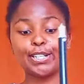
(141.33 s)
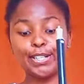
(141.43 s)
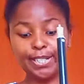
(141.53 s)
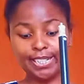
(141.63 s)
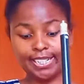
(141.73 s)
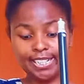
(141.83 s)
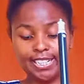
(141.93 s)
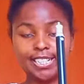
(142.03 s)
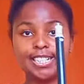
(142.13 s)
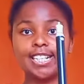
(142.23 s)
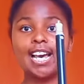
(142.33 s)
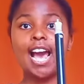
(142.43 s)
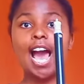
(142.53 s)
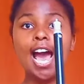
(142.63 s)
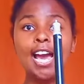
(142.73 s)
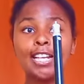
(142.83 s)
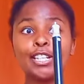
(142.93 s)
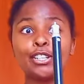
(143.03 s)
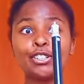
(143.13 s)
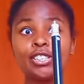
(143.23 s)
Good.
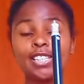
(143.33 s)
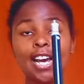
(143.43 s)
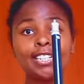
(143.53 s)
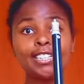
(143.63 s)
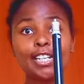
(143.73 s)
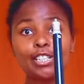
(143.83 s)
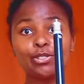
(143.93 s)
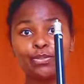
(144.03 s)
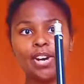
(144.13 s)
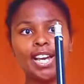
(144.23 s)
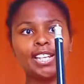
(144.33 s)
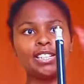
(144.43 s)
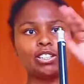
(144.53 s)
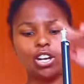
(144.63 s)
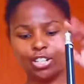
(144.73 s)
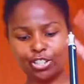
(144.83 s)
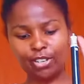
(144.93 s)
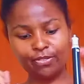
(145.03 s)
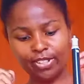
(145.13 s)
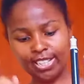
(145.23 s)
And your stand is fine. Gosh, I
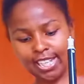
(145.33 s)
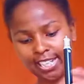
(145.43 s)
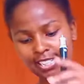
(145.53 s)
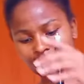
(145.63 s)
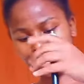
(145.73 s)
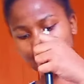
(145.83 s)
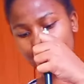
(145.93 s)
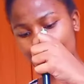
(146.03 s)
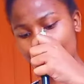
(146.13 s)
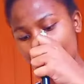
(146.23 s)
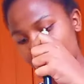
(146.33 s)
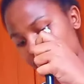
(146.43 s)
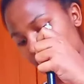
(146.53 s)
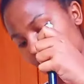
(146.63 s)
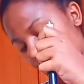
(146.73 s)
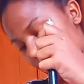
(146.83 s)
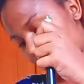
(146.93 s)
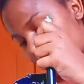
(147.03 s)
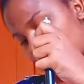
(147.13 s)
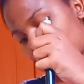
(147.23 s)
feel like it's a little bit
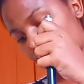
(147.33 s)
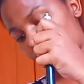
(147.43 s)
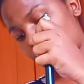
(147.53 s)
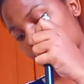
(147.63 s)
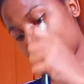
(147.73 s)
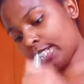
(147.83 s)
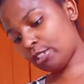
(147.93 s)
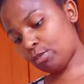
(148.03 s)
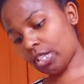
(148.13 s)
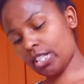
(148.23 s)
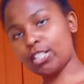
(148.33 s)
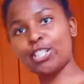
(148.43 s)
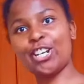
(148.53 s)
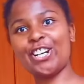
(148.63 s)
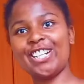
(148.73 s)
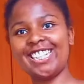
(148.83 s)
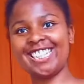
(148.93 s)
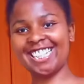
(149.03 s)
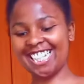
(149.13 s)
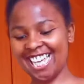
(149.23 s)
long. Let's make it short.
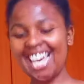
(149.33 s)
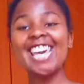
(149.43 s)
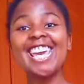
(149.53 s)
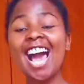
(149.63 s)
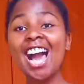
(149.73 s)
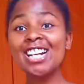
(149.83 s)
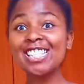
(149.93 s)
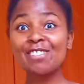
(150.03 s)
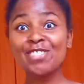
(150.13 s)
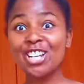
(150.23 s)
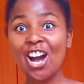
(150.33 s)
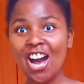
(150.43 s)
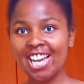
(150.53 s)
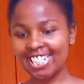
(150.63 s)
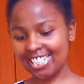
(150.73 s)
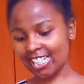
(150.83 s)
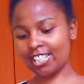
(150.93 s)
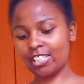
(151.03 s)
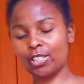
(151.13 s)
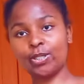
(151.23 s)
Yeah, because I'm short.
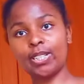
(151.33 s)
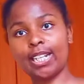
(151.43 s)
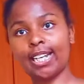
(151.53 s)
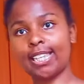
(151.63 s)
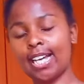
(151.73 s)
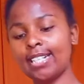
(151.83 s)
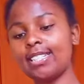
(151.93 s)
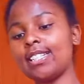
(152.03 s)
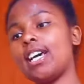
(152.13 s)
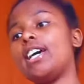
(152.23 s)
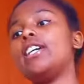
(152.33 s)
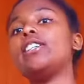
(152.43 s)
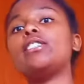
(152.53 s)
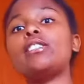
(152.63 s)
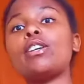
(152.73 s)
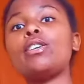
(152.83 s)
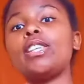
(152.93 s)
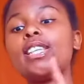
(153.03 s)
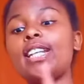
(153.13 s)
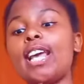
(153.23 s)
So like that. So
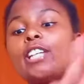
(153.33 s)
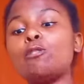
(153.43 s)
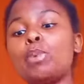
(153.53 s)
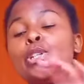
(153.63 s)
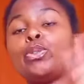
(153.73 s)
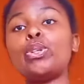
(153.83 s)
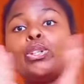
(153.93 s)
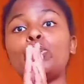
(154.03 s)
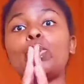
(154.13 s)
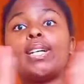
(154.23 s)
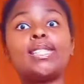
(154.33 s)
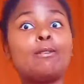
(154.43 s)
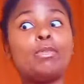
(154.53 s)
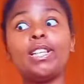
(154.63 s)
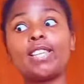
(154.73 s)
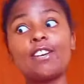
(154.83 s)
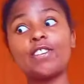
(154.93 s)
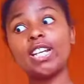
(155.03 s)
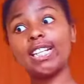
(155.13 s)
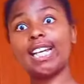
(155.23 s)
the next part, we're going to assemble the
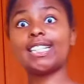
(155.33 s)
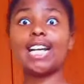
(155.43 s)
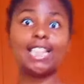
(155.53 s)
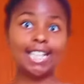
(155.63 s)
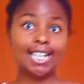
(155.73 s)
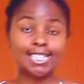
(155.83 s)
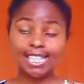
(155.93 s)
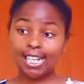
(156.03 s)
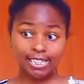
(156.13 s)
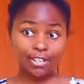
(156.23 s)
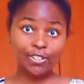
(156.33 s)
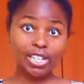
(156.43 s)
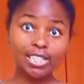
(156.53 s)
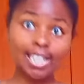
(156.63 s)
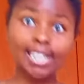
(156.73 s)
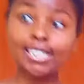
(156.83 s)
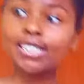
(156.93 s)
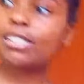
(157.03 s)
ring light. Let's get the ring light.